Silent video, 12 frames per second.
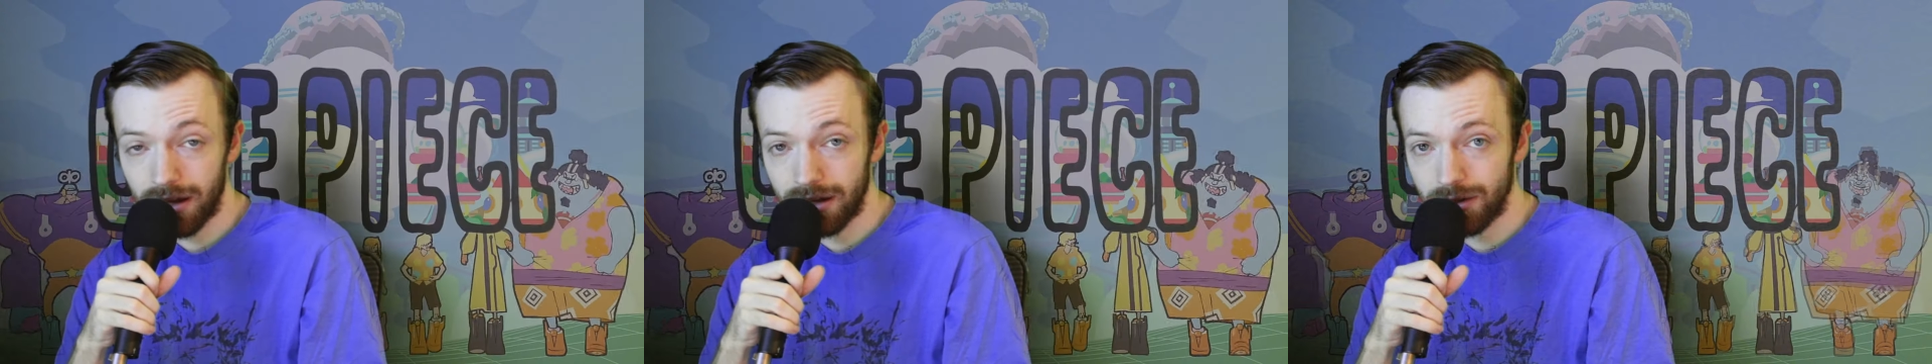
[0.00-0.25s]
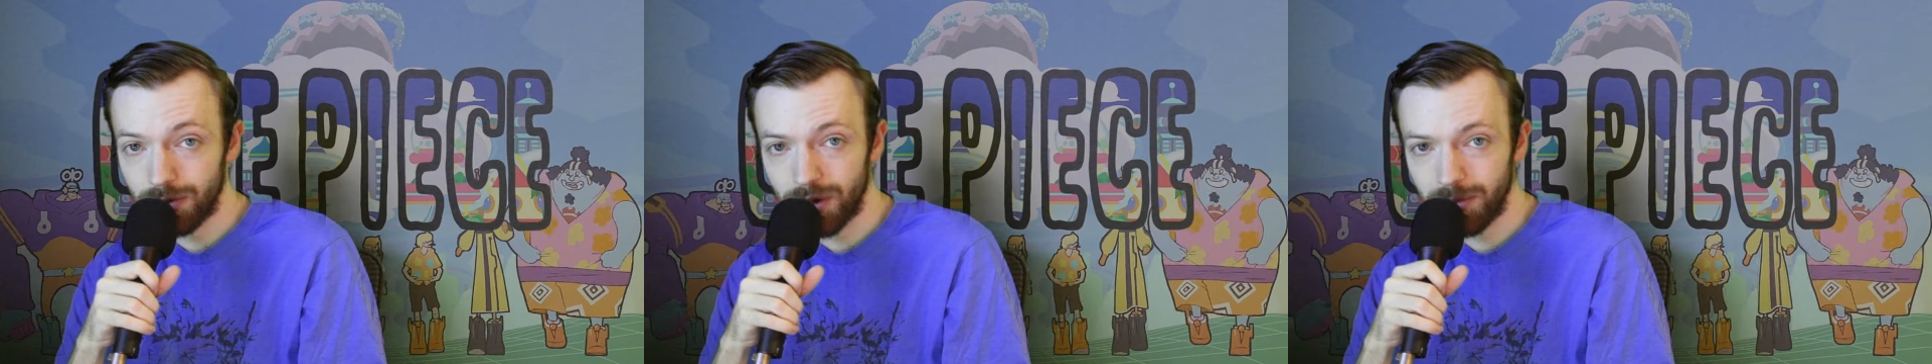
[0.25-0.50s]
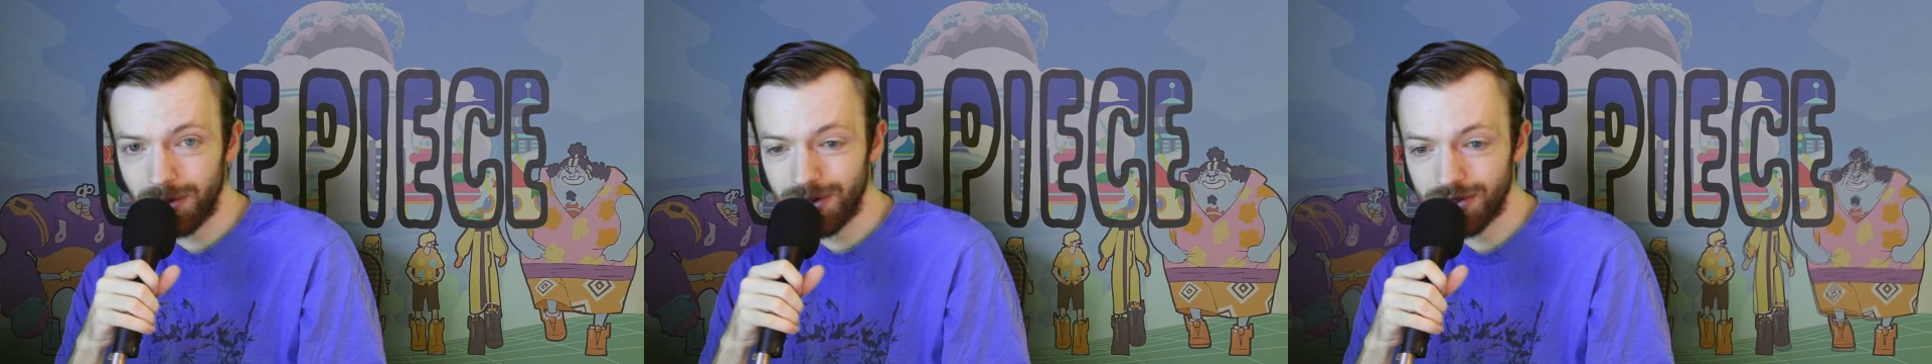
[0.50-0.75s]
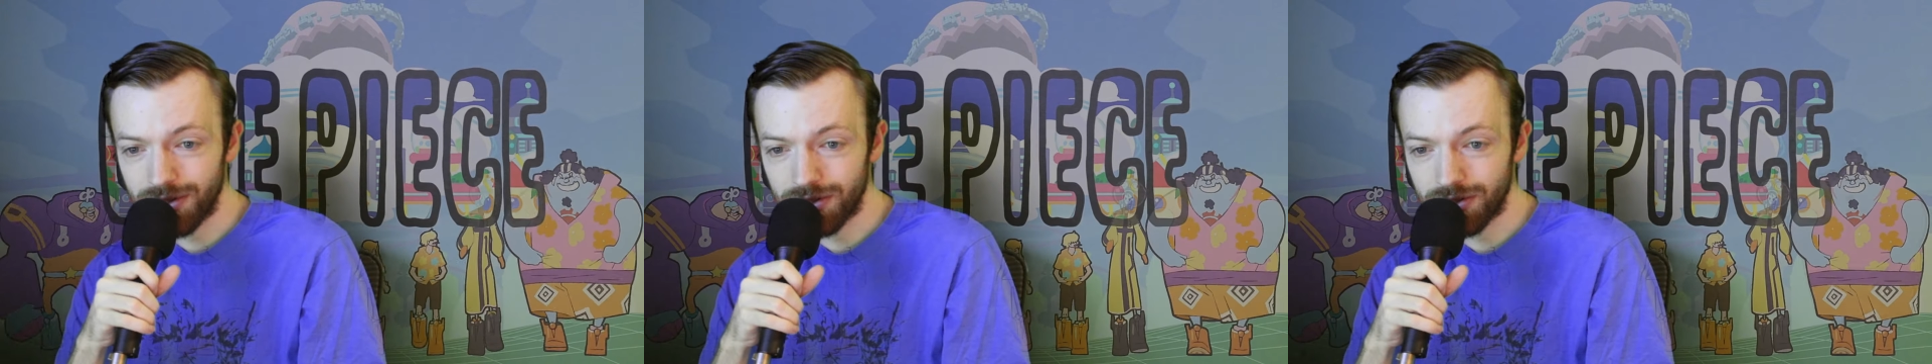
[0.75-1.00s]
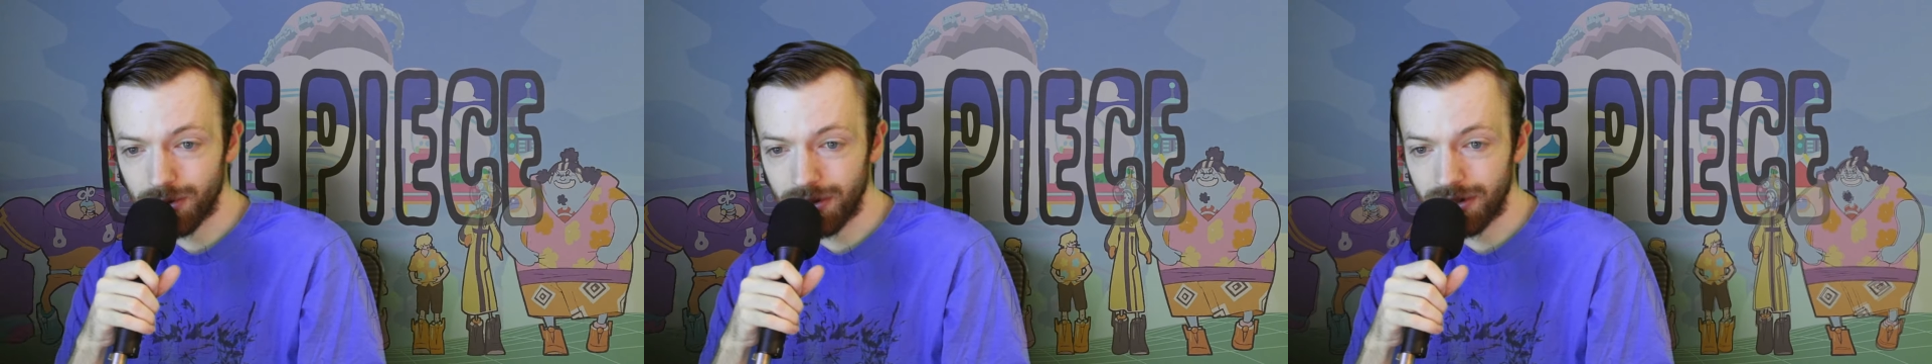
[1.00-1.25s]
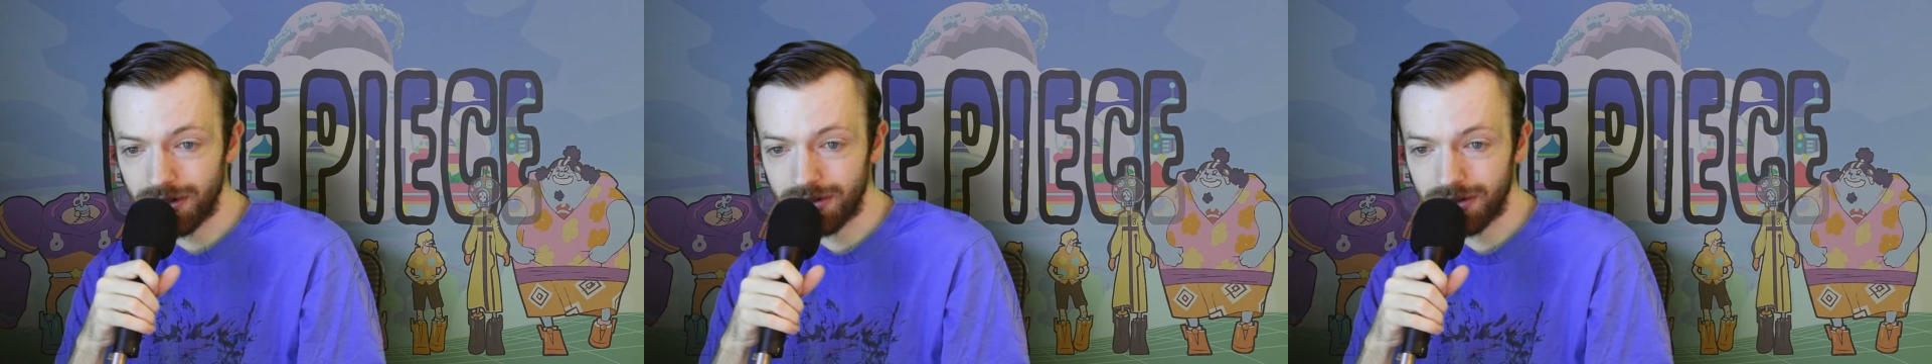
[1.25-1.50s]
And One Piece is a story
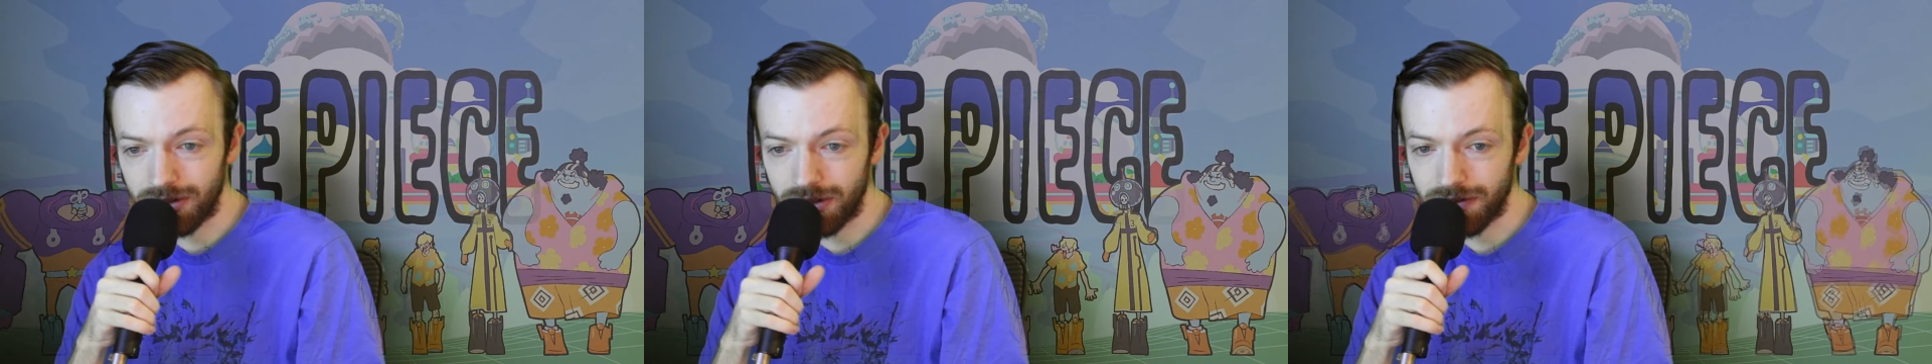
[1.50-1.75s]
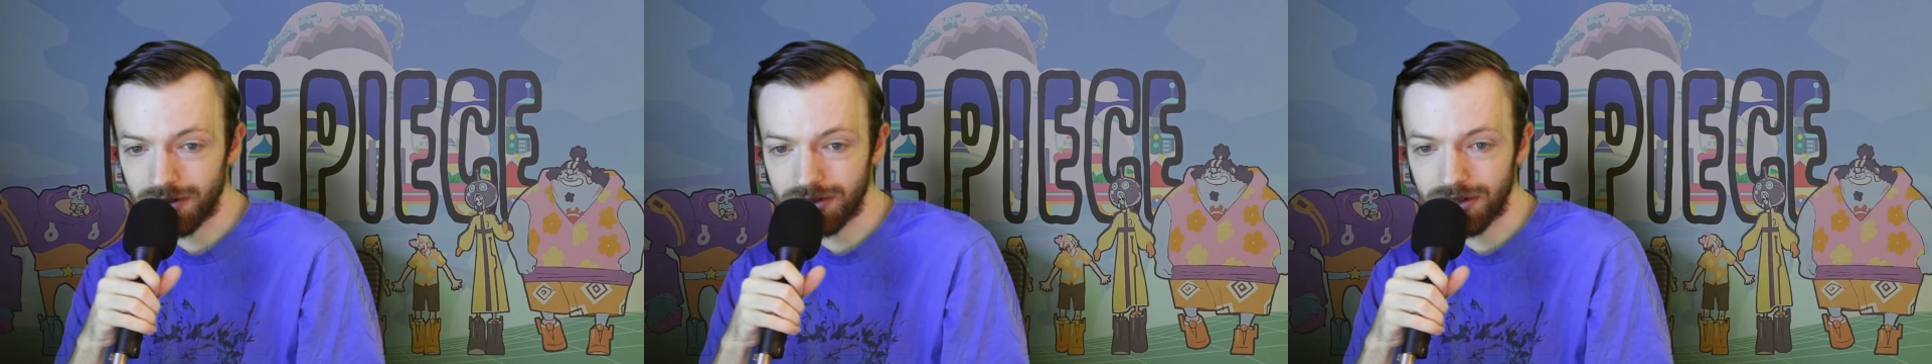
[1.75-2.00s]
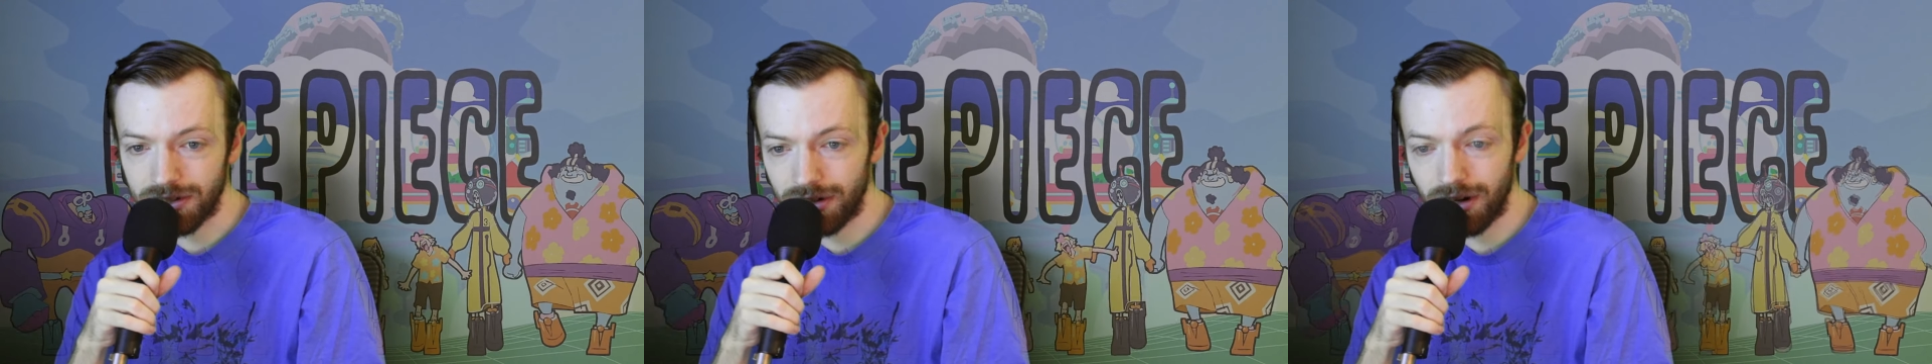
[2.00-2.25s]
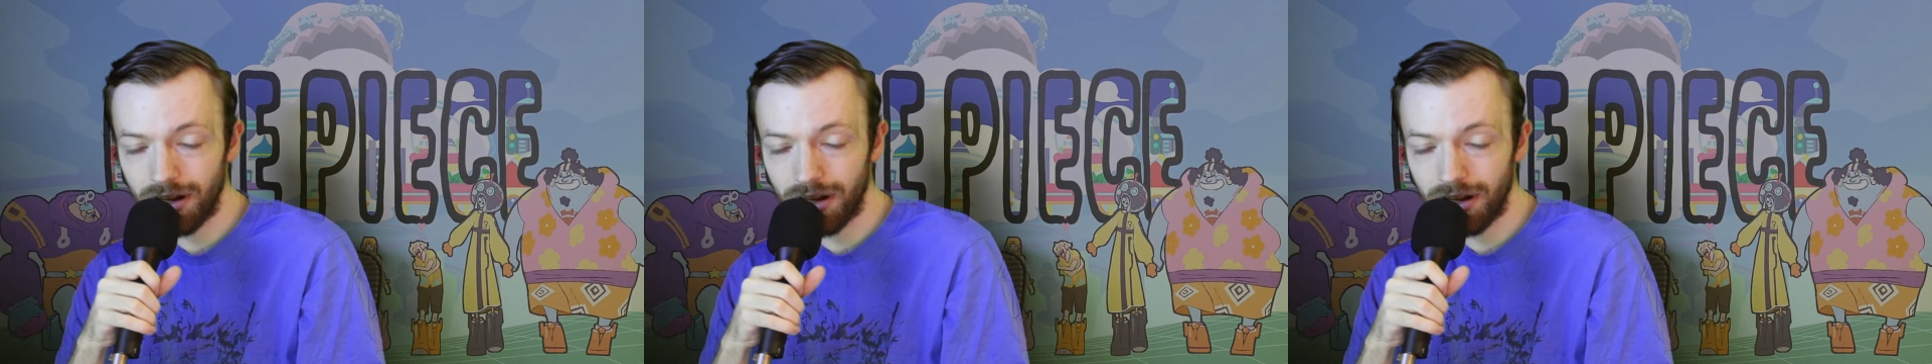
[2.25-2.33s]
that delivers at